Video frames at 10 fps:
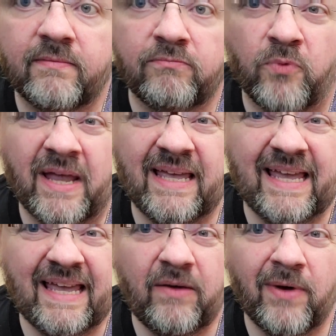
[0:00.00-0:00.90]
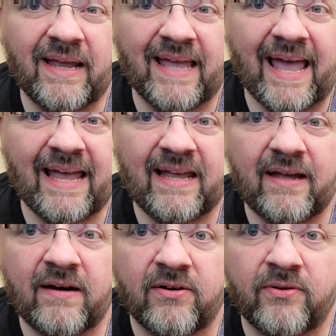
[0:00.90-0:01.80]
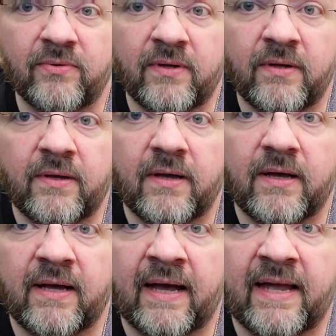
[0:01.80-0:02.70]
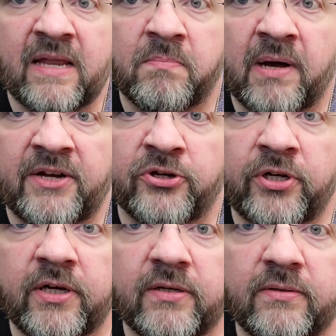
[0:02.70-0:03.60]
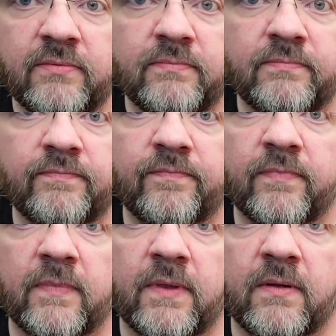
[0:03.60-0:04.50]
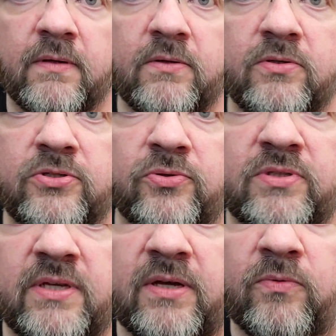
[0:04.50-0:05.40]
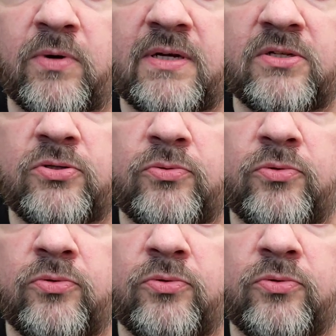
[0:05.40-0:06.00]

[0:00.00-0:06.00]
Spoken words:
I don't know, in paduk. So it's a 1, 2,